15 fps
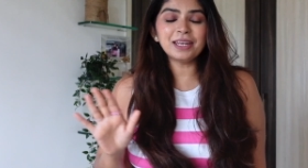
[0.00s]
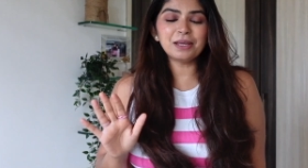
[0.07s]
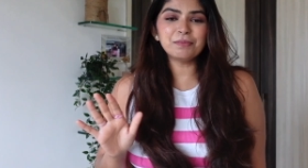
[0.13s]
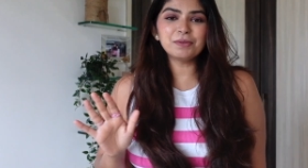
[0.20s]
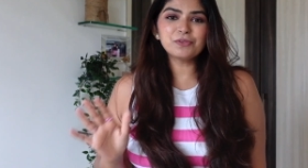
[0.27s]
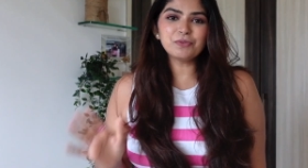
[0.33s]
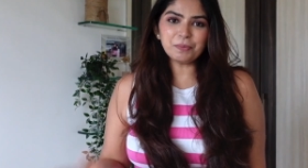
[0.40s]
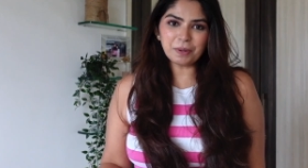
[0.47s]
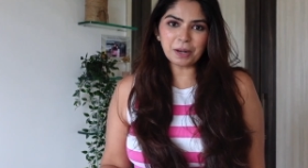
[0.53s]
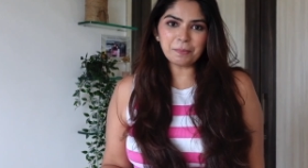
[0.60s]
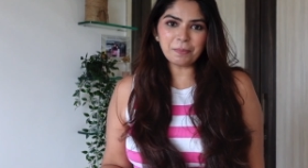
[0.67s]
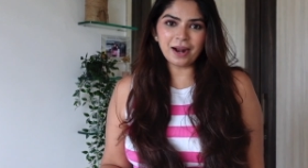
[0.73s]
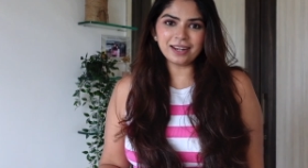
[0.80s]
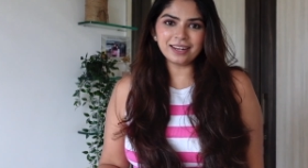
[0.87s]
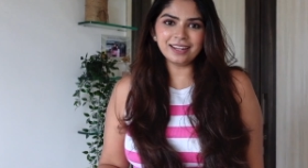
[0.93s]
name is Vipra
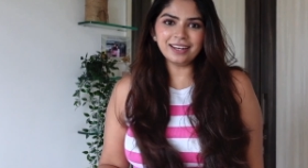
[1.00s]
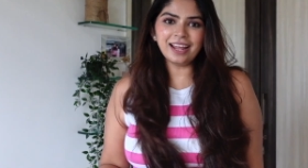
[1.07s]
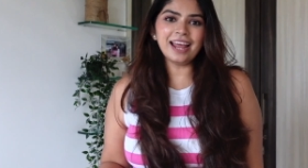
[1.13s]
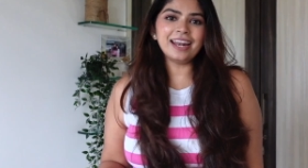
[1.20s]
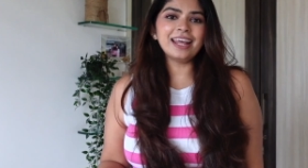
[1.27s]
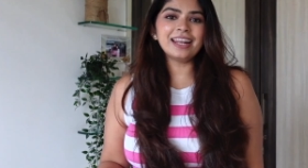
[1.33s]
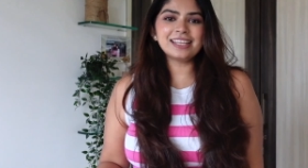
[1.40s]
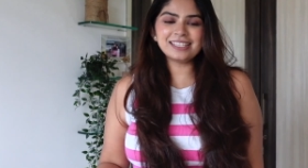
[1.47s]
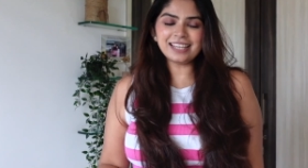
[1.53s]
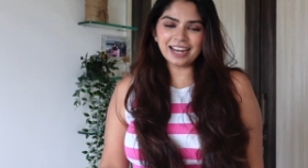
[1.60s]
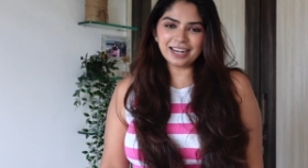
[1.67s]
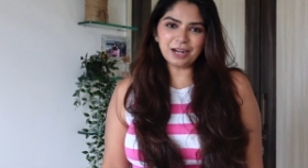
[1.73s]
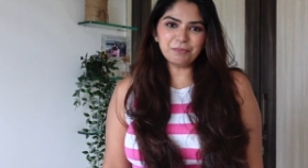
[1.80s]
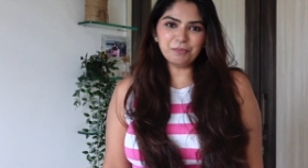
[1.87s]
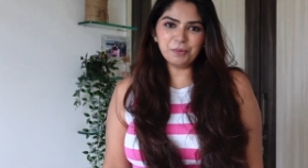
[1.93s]
Patil and I
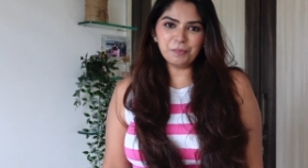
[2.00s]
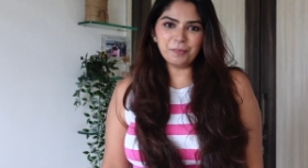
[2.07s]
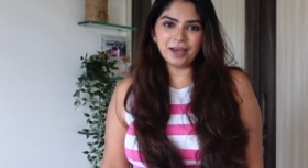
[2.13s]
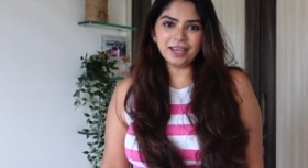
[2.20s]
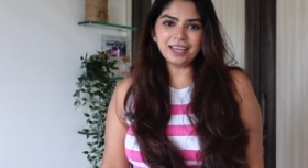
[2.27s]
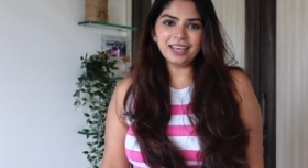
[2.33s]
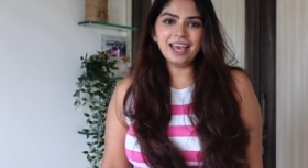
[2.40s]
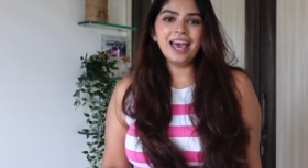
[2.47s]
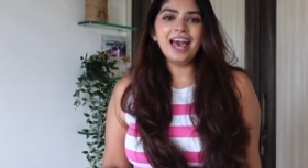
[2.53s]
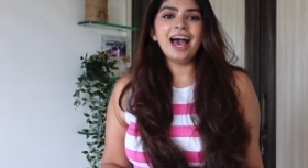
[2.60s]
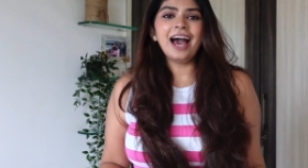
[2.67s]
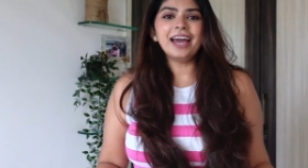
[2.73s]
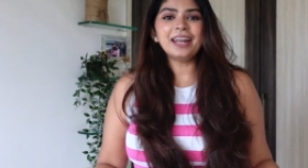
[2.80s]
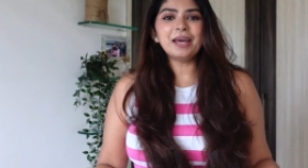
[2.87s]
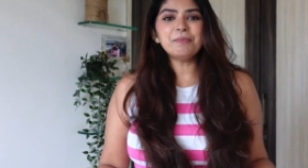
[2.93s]
reside at Mumbai
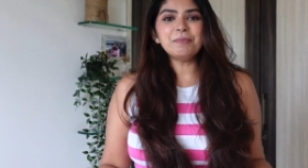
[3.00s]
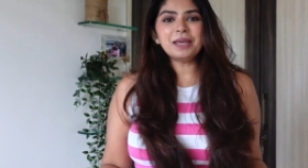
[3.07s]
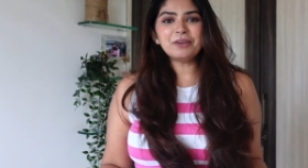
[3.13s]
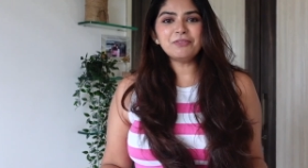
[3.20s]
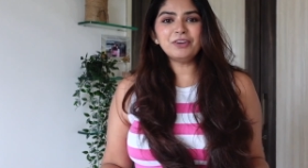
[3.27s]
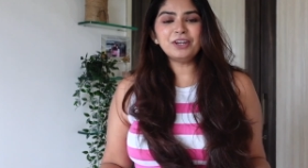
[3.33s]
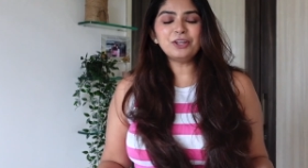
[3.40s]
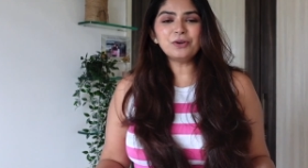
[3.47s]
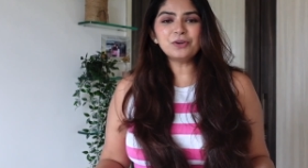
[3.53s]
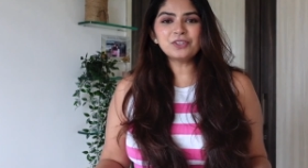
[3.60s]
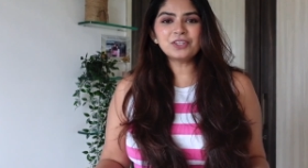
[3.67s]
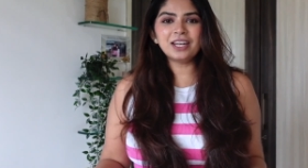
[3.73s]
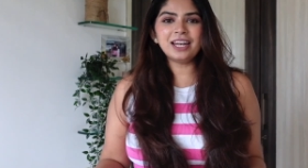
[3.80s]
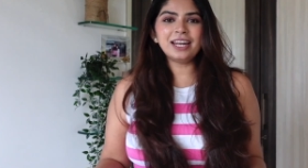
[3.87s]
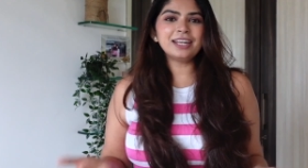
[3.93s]
and I make
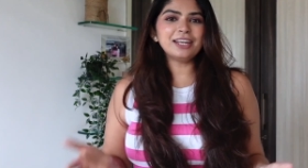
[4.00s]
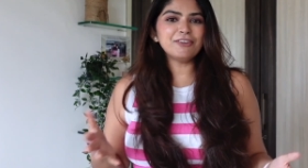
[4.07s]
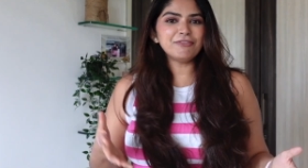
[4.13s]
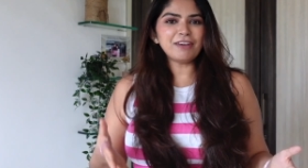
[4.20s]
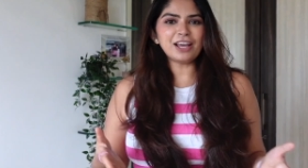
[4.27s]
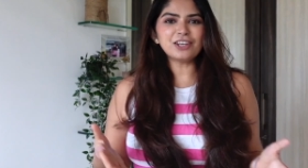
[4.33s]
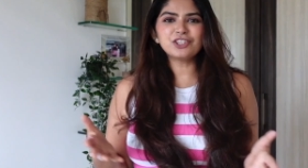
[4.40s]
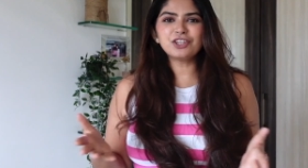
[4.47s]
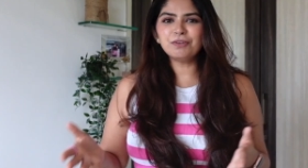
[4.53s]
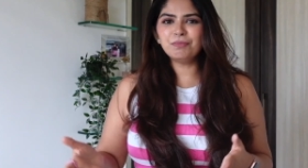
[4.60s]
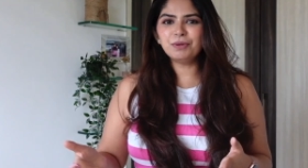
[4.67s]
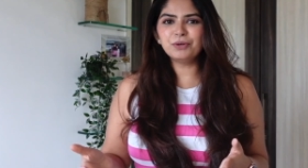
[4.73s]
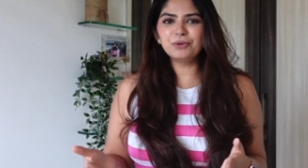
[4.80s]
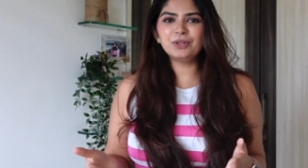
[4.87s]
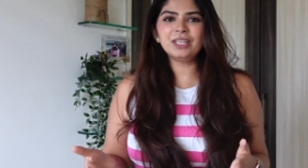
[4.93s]
videos related fashion,
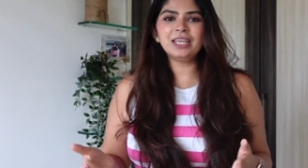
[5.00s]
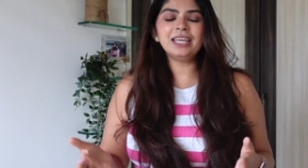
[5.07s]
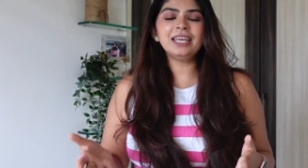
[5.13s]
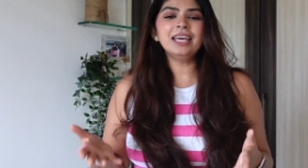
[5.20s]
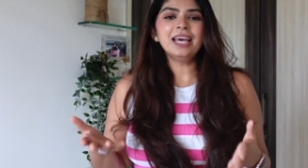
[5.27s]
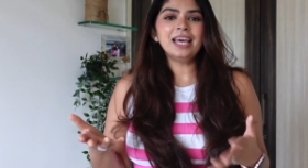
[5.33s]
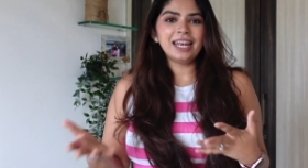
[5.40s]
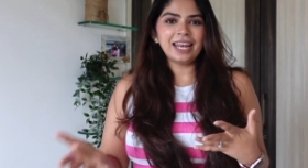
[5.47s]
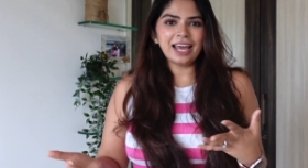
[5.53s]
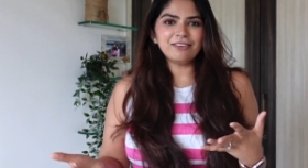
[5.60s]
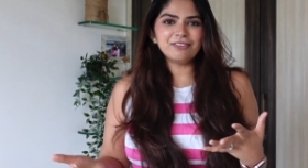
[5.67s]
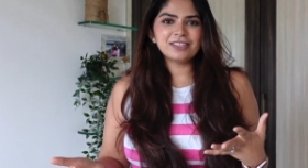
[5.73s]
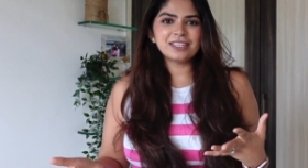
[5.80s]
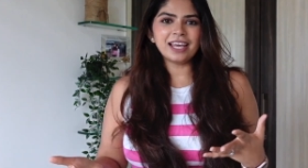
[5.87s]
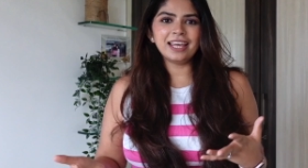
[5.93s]
beauty,
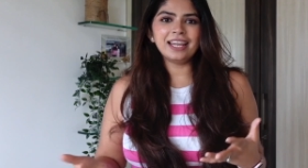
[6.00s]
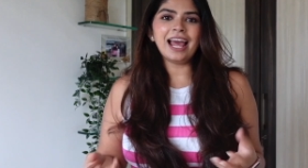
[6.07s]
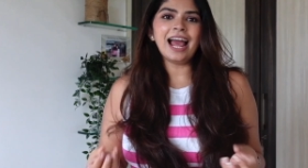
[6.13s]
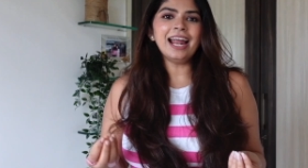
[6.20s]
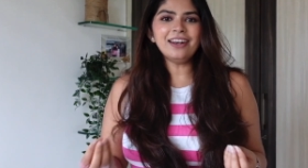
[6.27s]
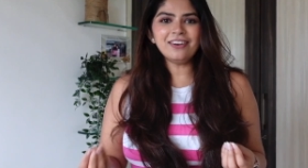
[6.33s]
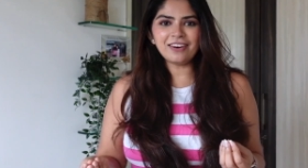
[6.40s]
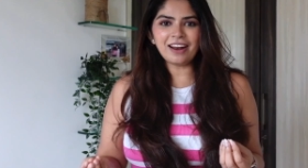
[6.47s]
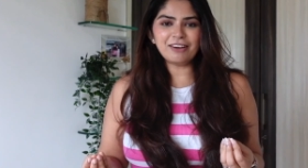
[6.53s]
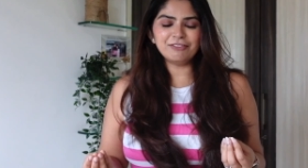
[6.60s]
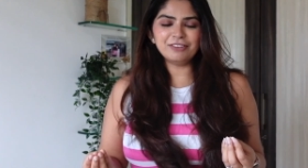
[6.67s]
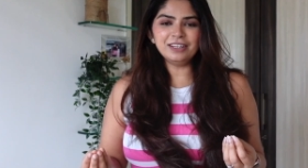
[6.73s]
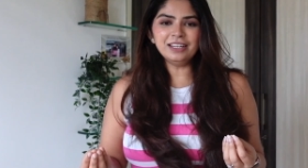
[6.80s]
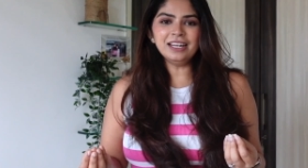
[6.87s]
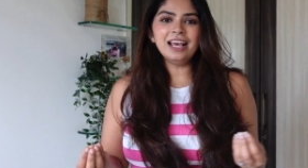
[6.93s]
lifestyle and
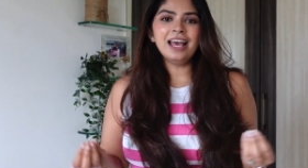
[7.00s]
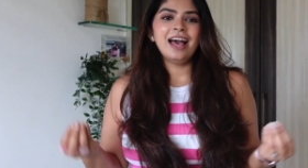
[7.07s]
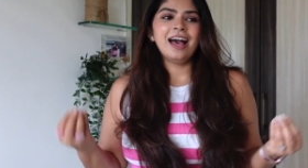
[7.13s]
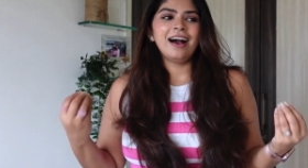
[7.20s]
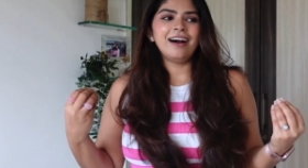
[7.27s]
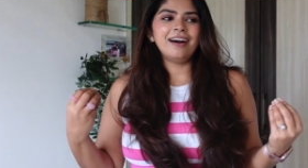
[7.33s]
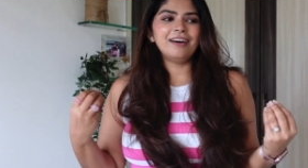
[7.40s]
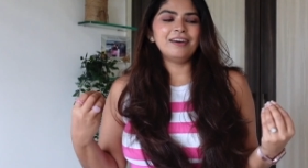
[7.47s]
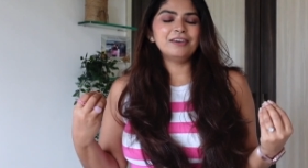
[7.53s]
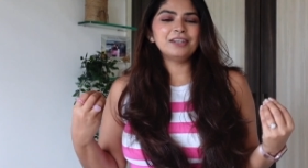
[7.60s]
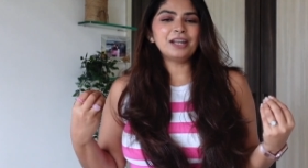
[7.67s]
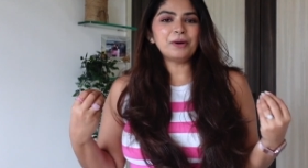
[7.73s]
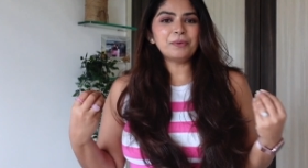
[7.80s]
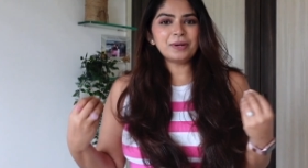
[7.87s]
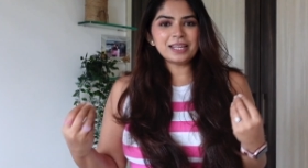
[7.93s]
travel.
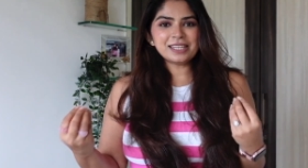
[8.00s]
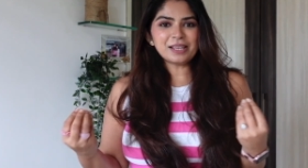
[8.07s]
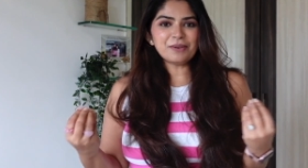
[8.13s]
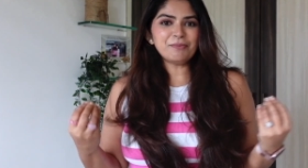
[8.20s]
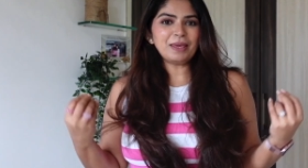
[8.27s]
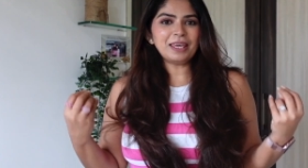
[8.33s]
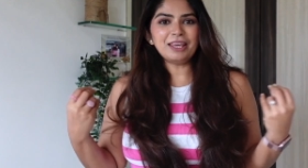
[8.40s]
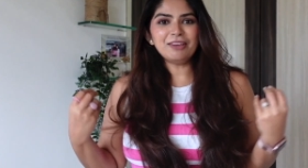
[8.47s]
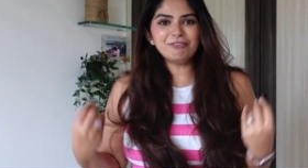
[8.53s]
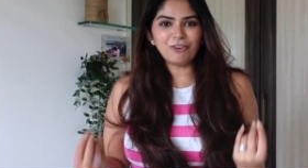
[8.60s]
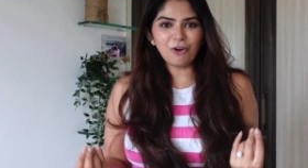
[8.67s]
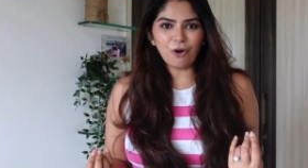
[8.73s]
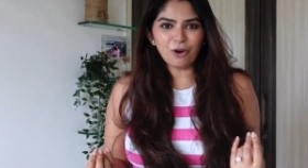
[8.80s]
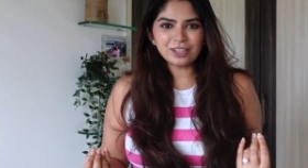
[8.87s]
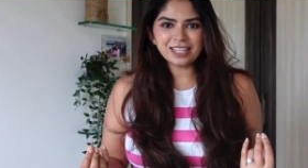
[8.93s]
Nowadays I'm making
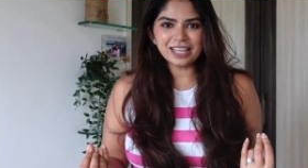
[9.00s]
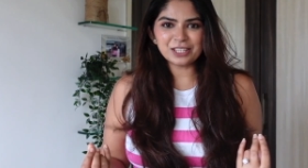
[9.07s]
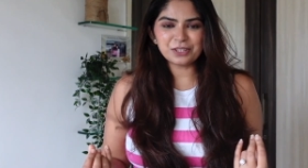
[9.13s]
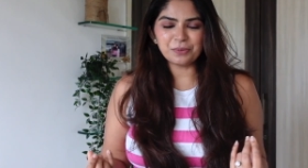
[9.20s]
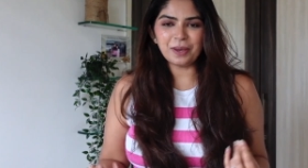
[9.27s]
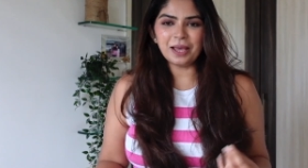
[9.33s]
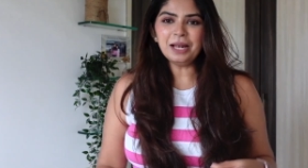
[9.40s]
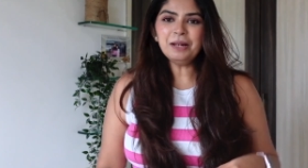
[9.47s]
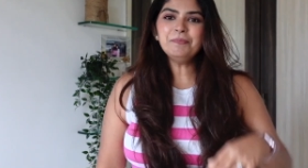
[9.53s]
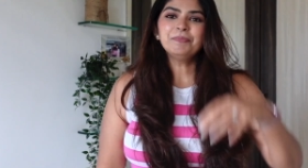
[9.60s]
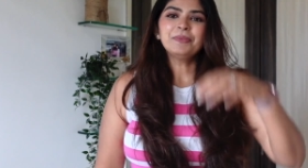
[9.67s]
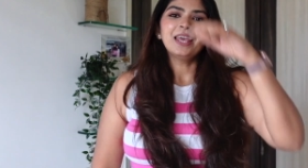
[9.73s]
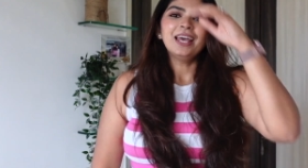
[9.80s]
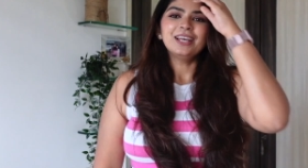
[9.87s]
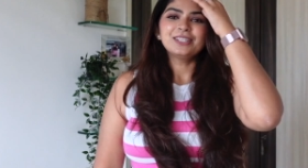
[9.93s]
vlogs as well.
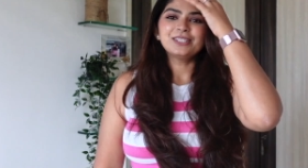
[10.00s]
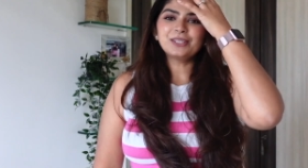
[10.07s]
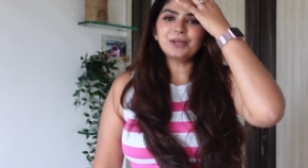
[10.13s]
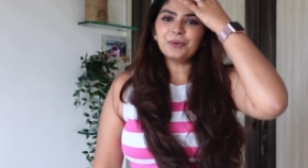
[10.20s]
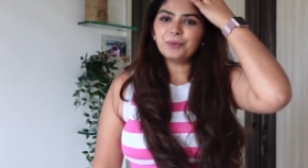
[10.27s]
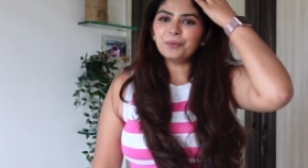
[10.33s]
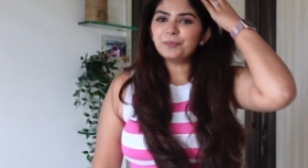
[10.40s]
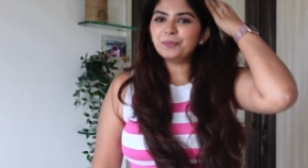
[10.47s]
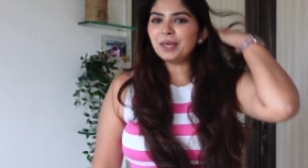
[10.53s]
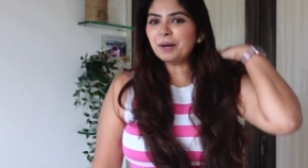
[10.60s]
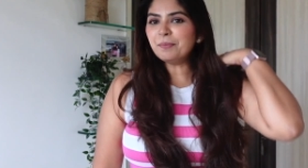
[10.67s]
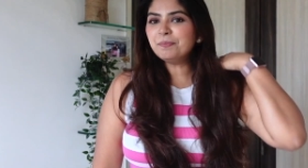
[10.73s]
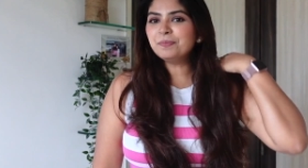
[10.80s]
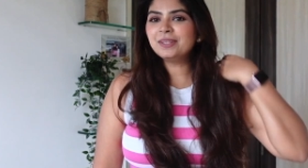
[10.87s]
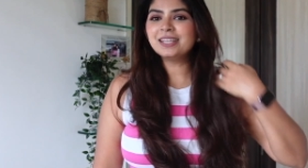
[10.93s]
So
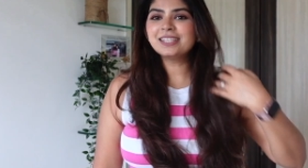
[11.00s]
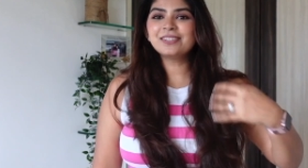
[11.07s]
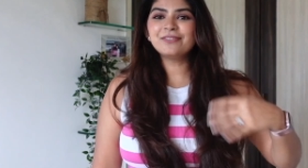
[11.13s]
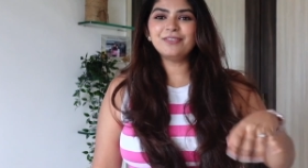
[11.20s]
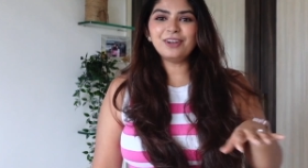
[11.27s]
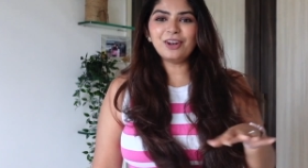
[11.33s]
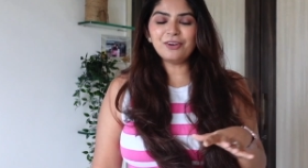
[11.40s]
yep, this